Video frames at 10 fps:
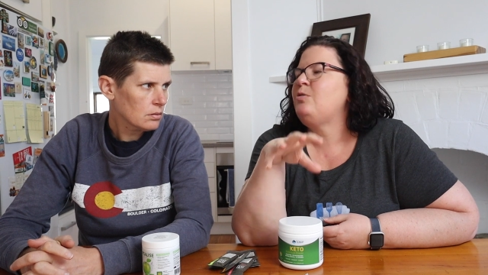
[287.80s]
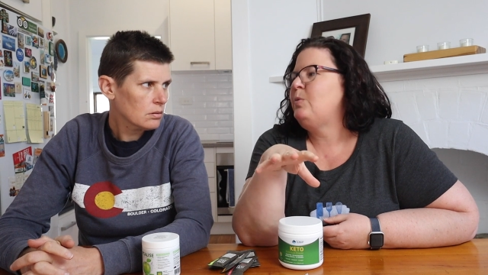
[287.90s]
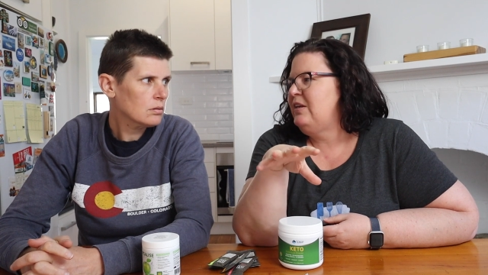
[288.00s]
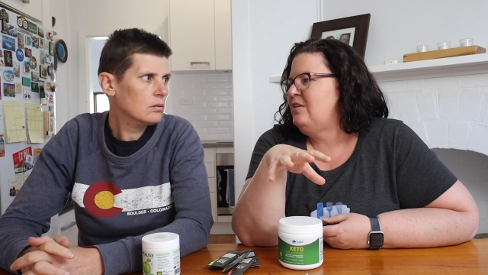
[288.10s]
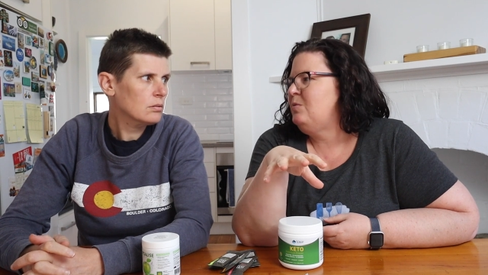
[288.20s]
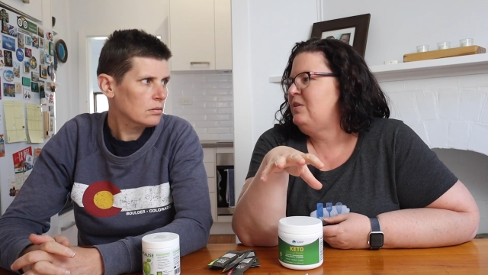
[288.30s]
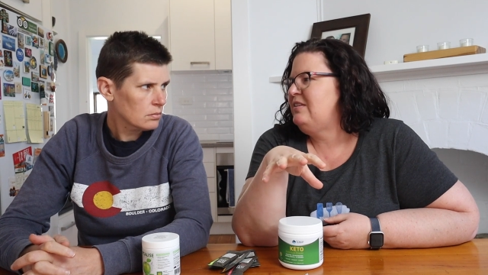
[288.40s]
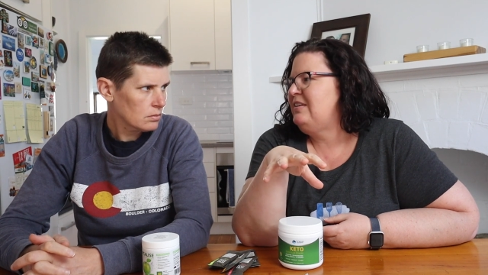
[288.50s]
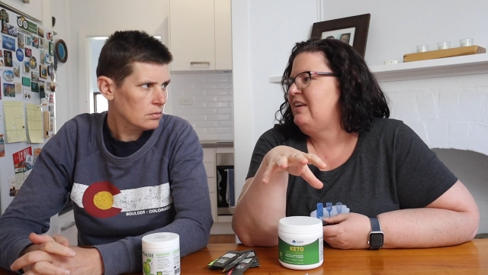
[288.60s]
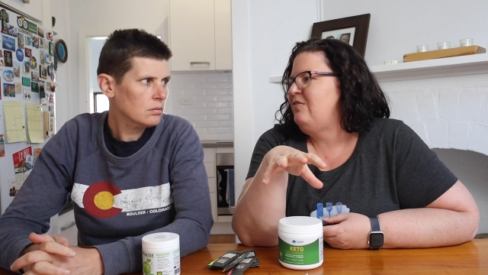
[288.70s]
Speaker 1: It's sweetened with
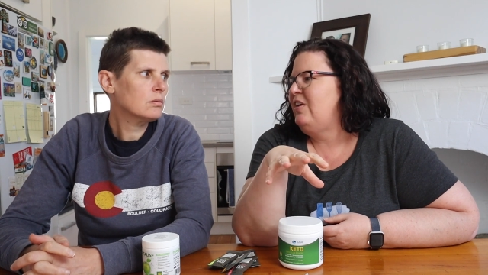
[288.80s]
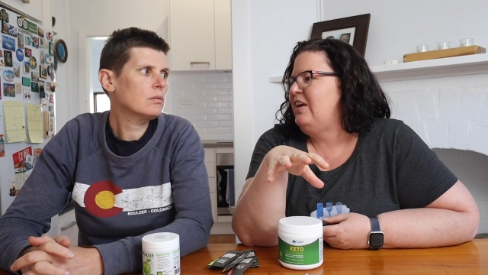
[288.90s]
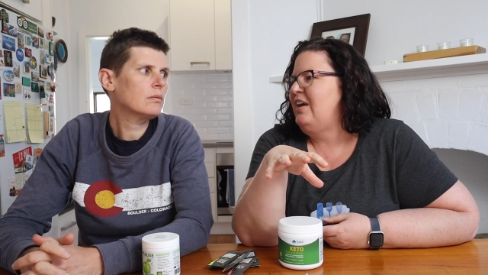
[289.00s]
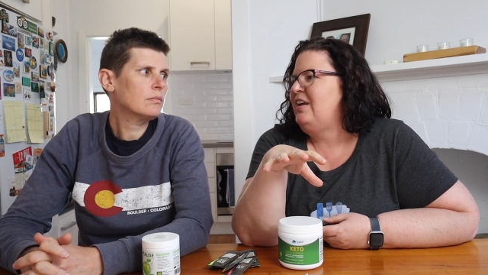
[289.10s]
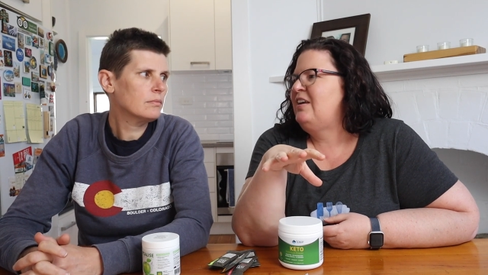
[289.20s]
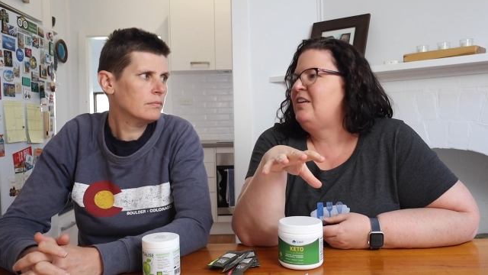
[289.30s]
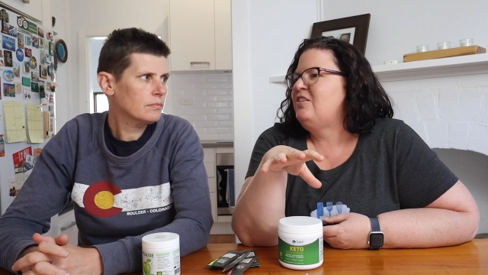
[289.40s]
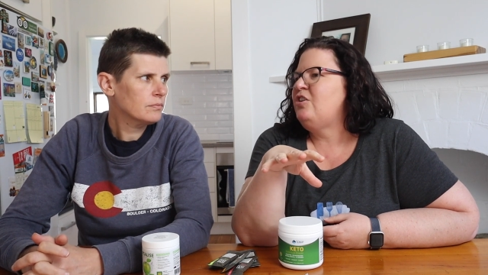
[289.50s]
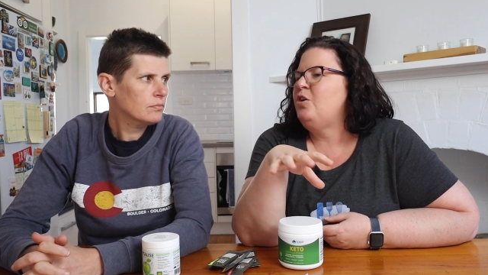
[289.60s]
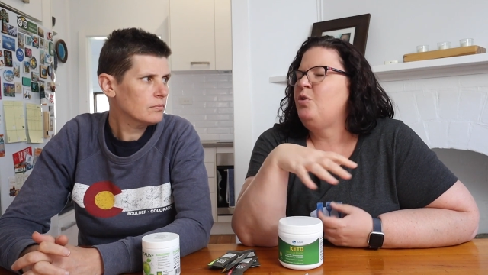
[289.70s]
stevia.
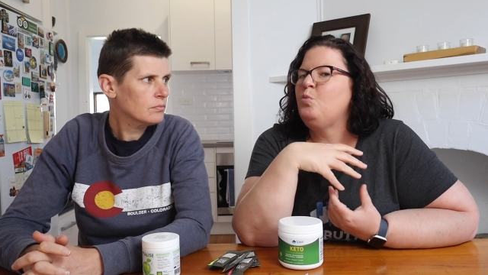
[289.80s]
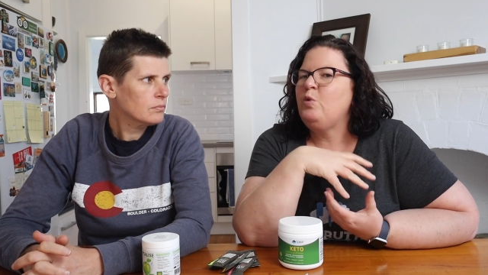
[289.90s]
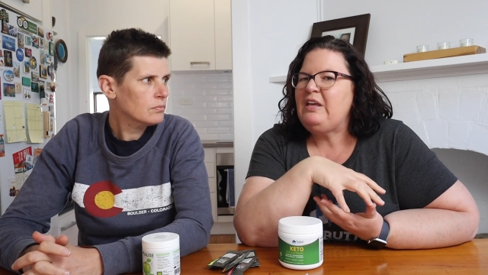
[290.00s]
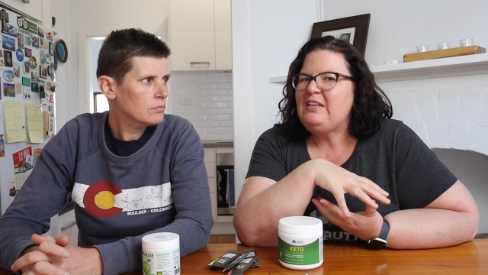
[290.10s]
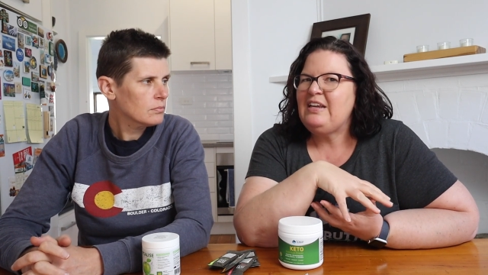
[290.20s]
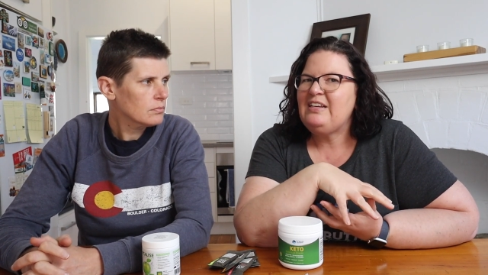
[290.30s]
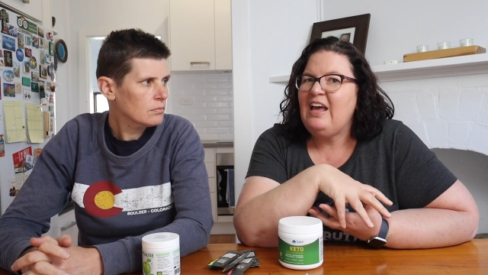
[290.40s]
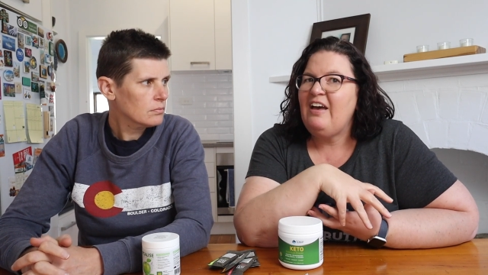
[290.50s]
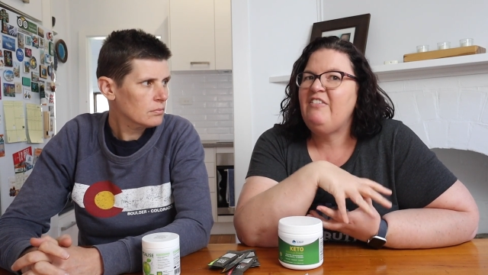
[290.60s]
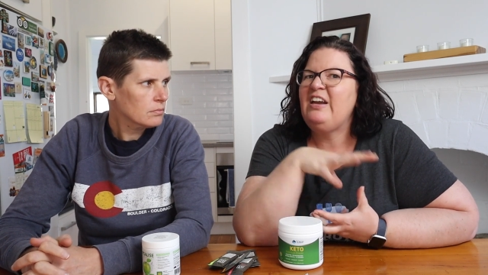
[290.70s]
So we tend to
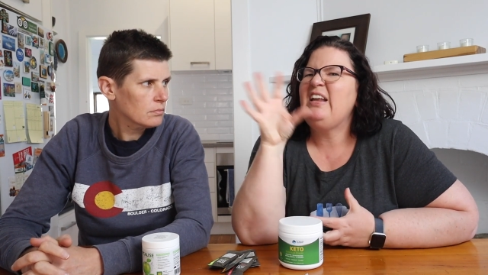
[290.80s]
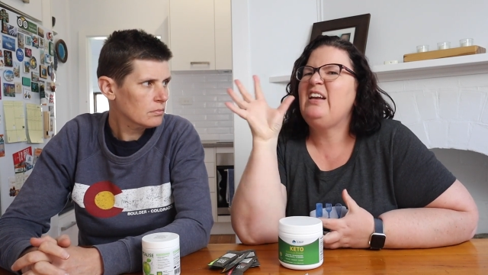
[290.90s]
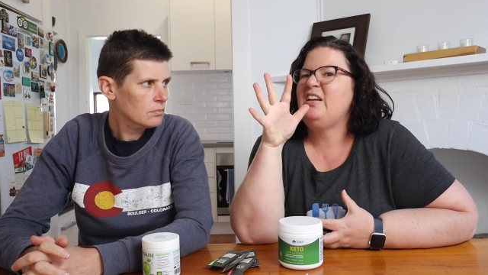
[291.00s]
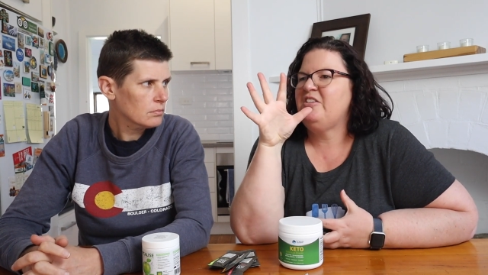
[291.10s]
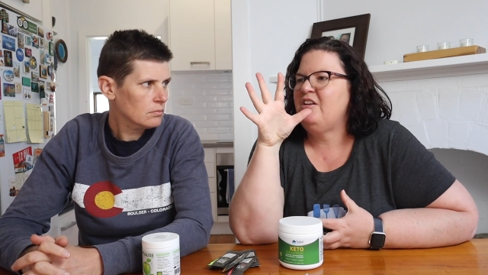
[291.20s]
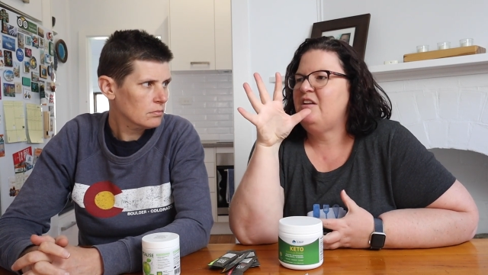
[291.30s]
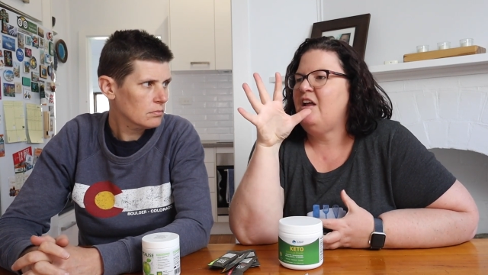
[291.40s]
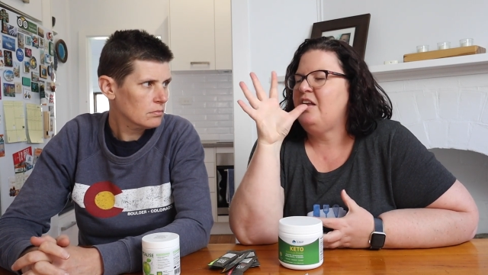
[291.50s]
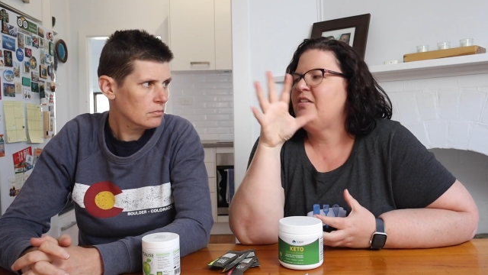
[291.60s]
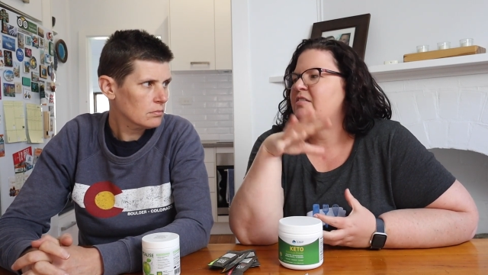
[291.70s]
have it in a,
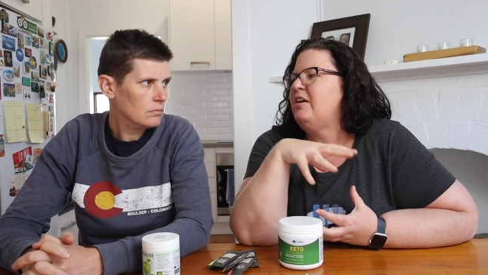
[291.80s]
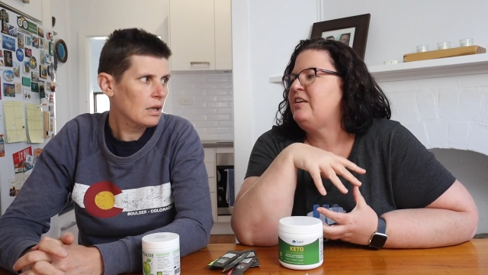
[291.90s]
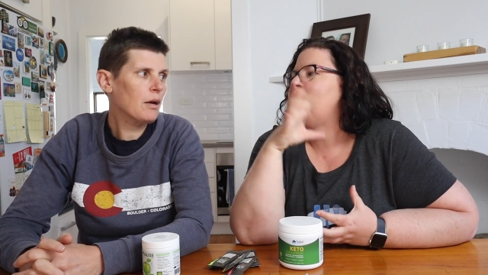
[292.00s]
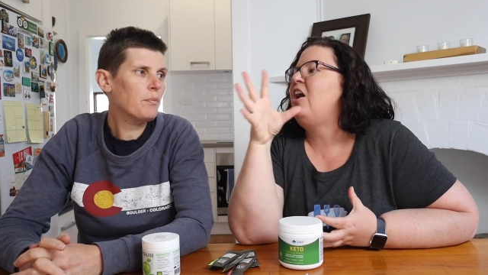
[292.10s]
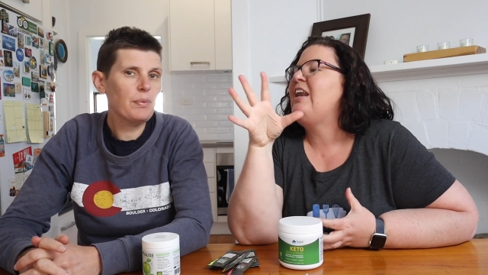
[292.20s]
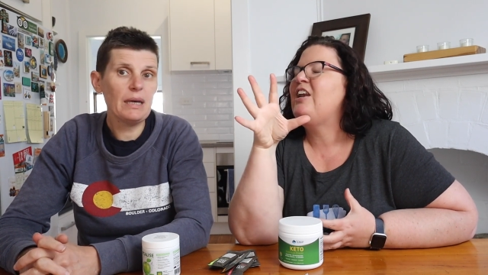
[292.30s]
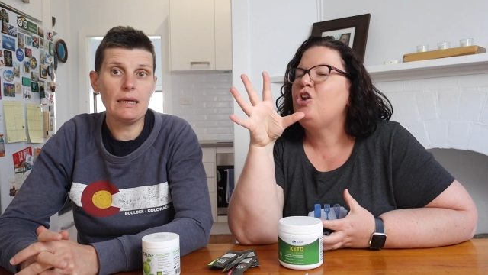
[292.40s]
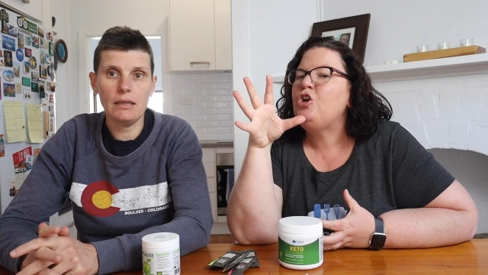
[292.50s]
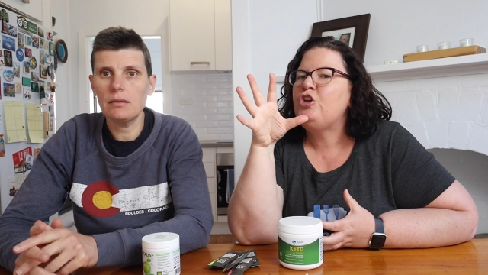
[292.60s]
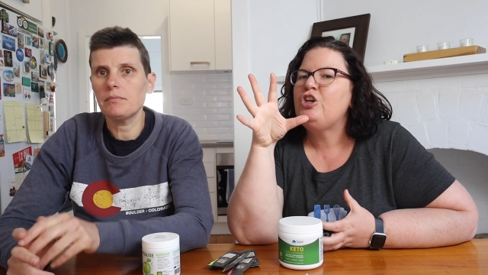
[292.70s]
a, like a
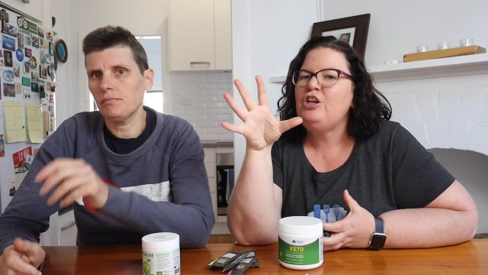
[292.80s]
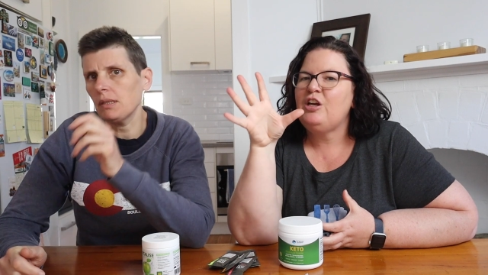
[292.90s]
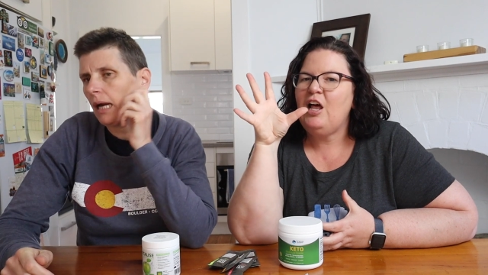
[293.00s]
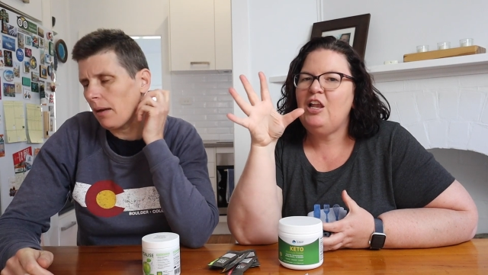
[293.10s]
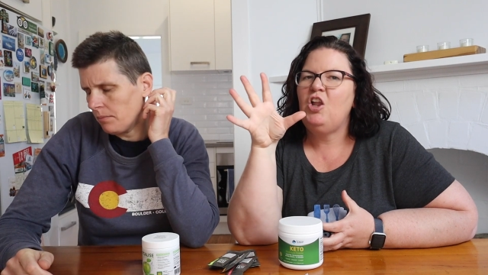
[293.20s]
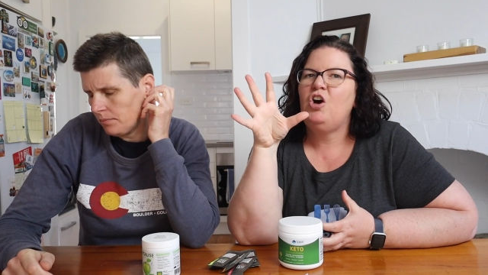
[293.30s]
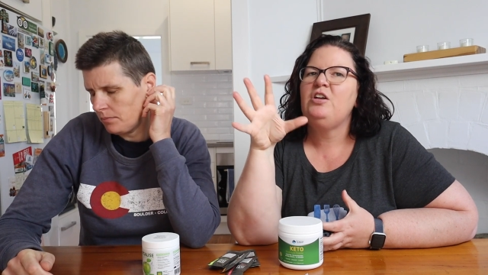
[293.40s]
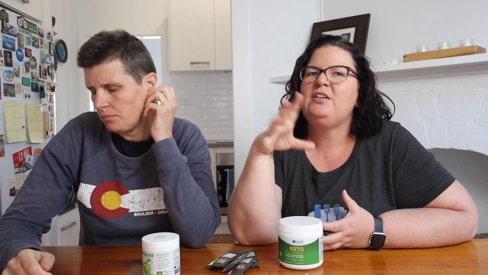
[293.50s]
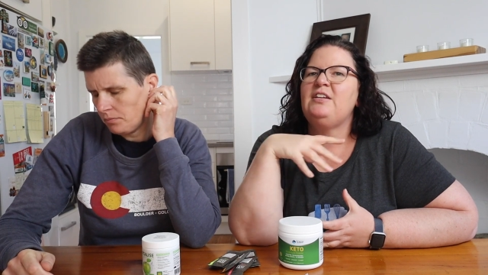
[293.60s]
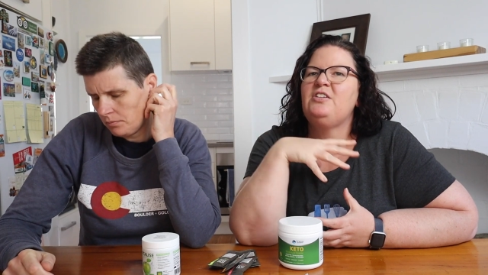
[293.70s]
dilute big, it yeah. a lot